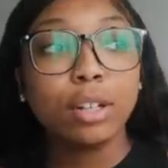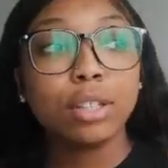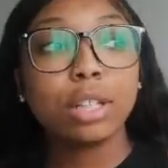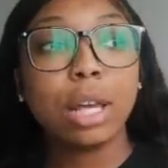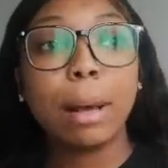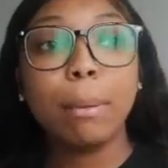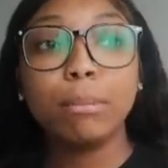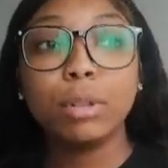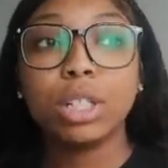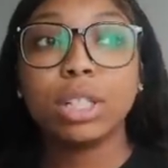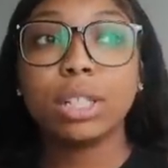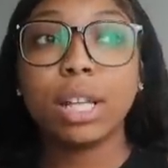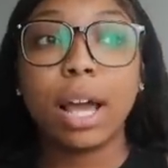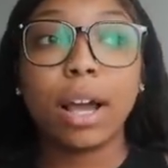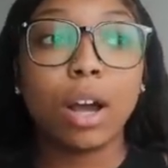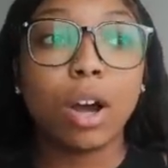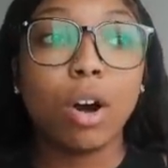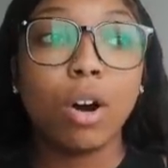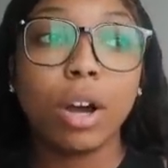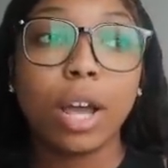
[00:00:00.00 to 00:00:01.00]
So I'm just
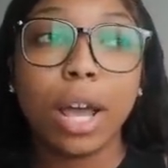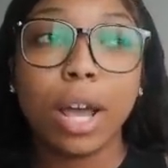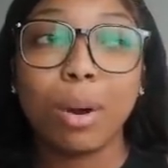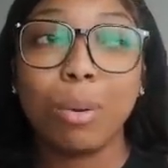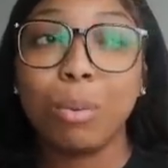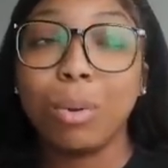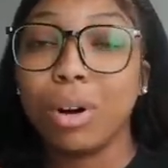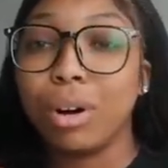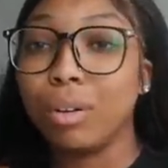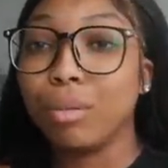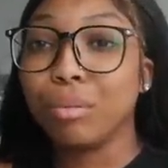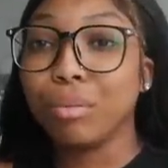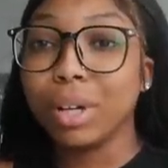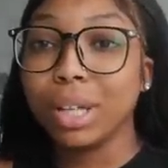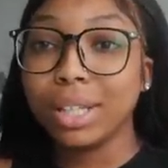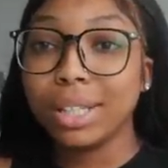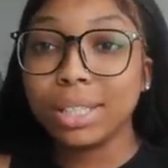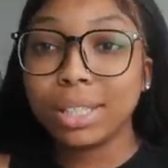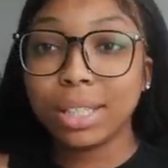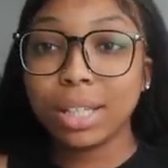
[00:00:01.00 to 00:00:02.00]
like, okay, well,
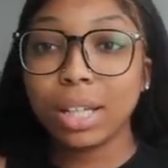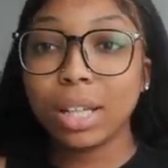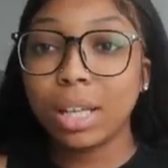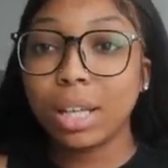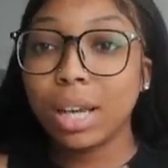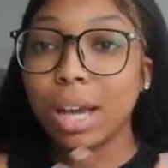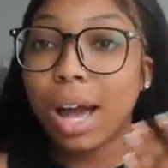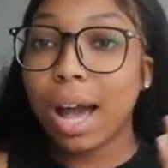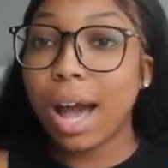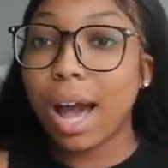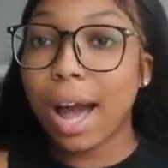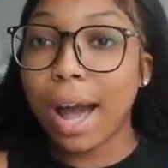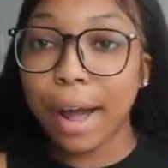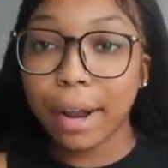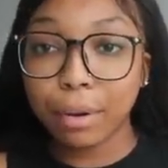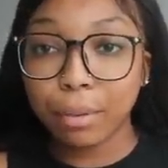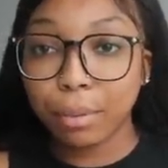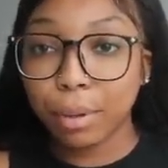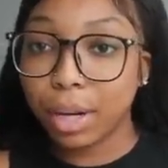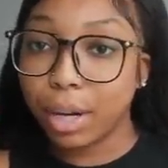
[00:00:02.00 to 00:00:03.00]
realistically,
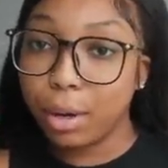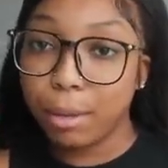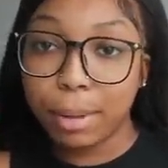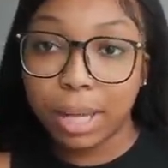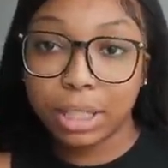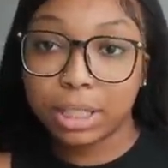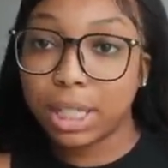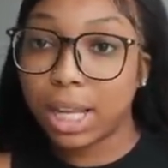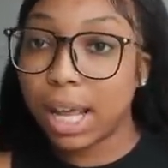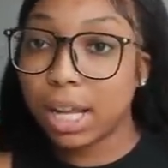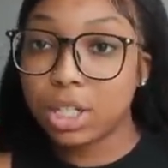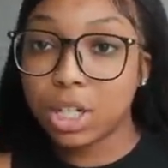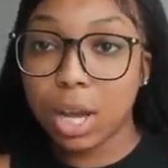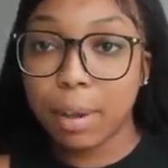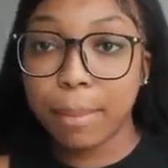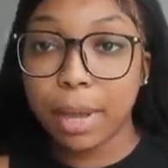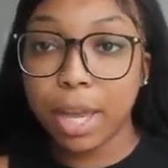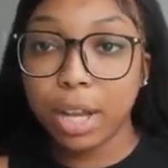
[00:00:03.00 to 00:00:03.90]
I don't wanna go back to that job.